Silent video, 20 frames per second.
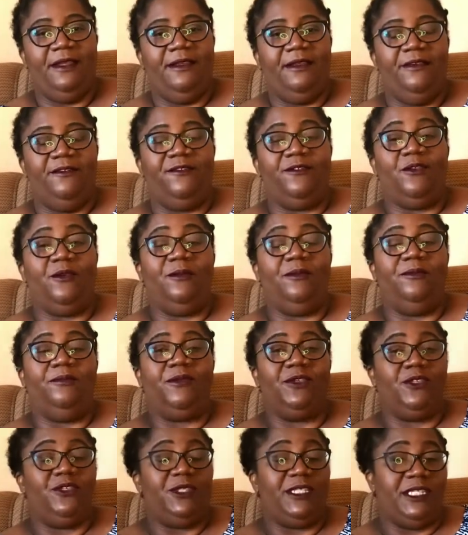from
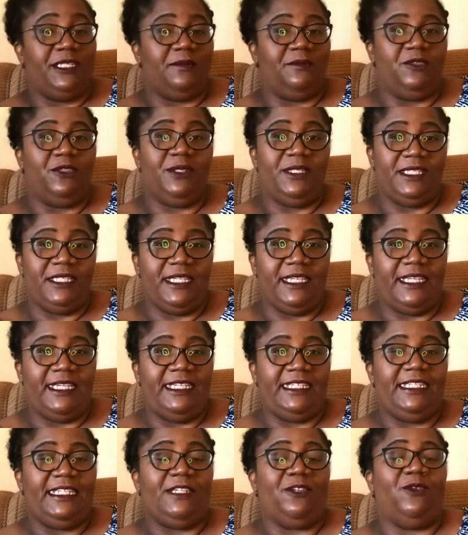producing music, he
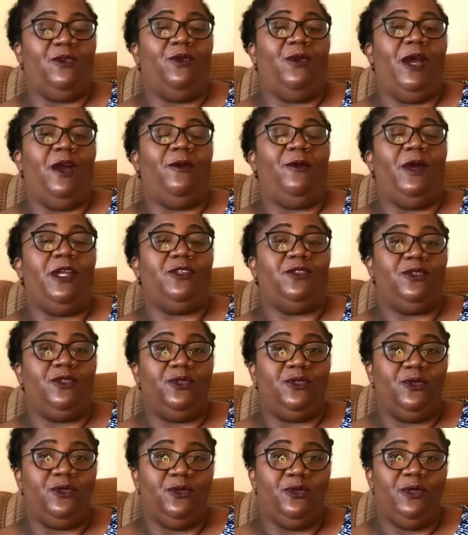didn't know what to
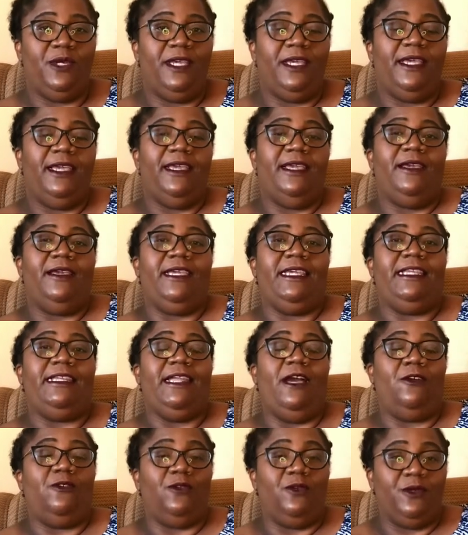do. He
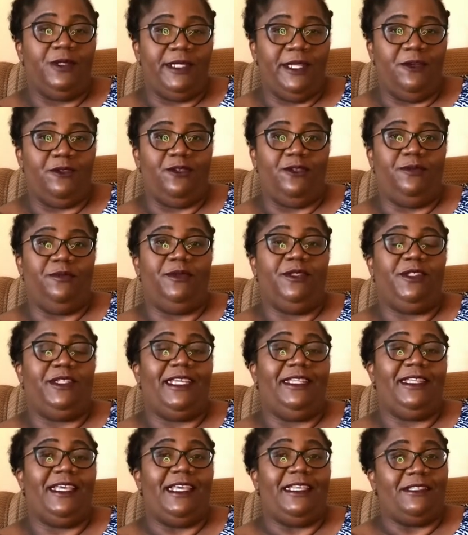now knows how to put
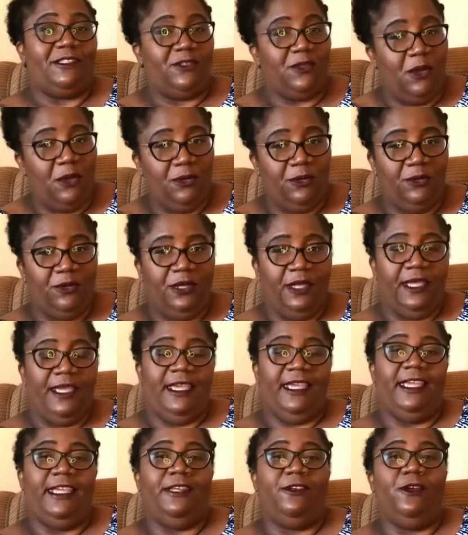together a song.
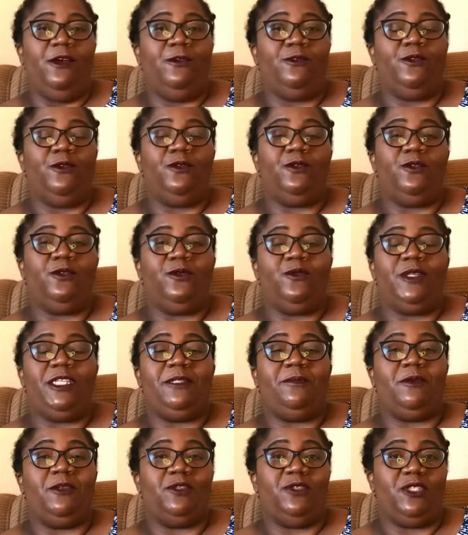He now knows which
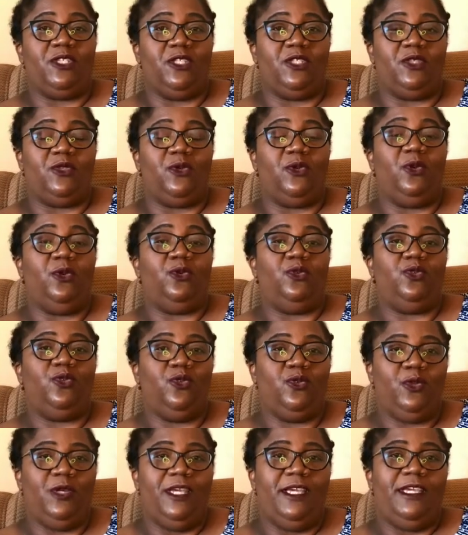producers to go
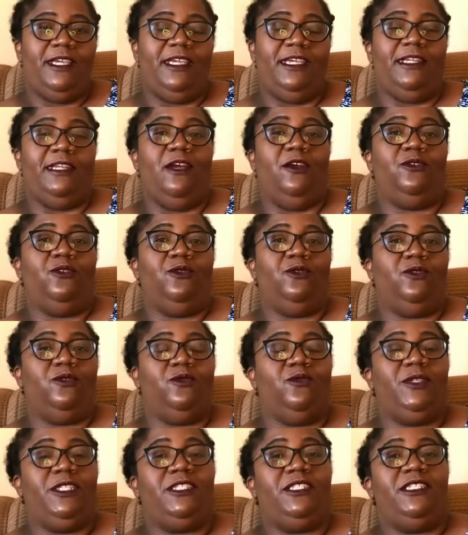to. He now knows
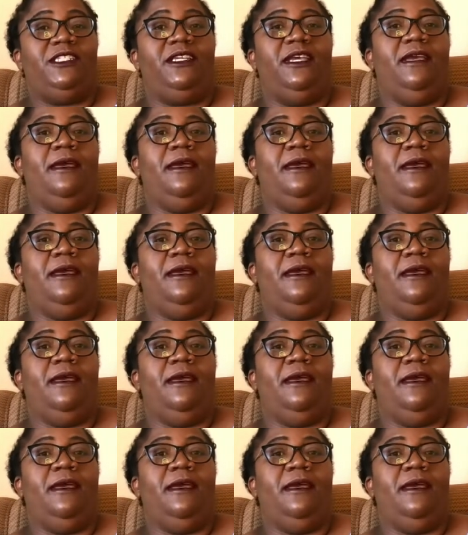which